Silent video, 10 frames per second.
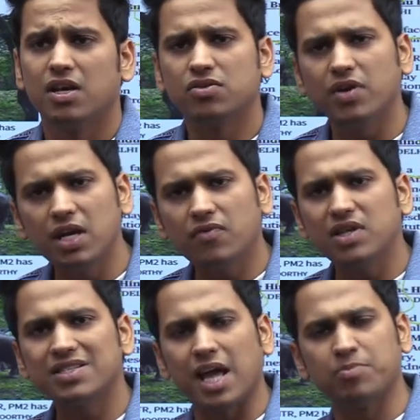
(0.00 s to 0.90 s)
So, it
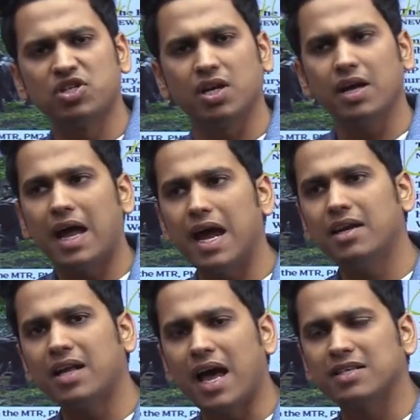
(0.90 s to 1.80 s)
was captured
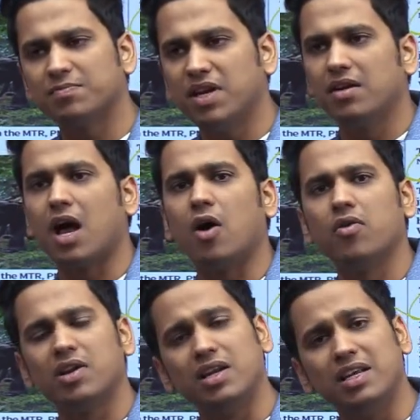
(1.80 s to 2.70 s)
and it has been now
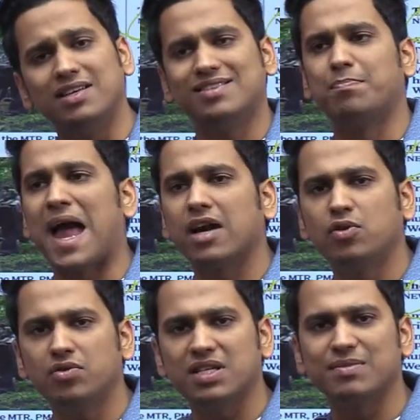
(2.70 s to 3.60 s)
released back
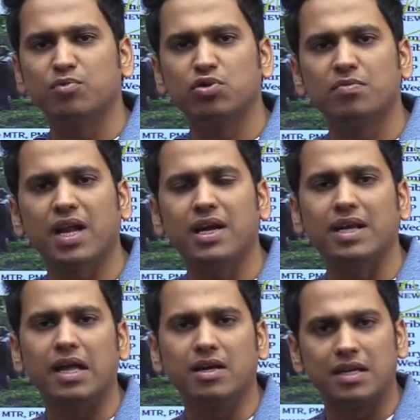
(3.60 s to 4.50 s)
to this Mudumalai
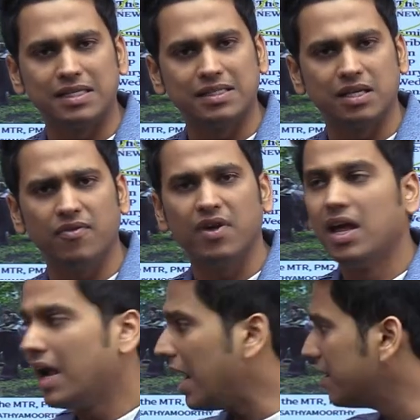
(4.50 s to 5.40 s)
Tiger Reserve.
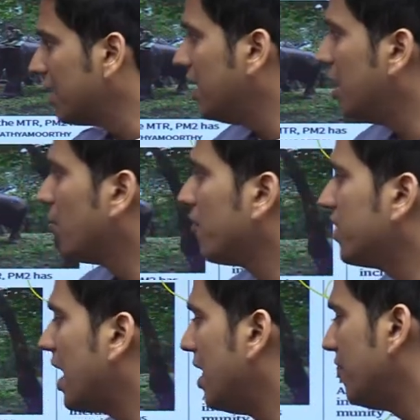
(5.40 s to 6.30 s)
And the name of
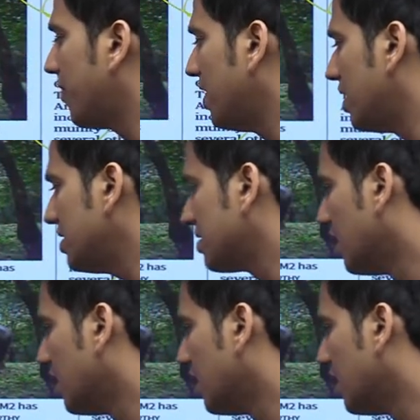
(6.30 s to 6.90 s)
the elephant is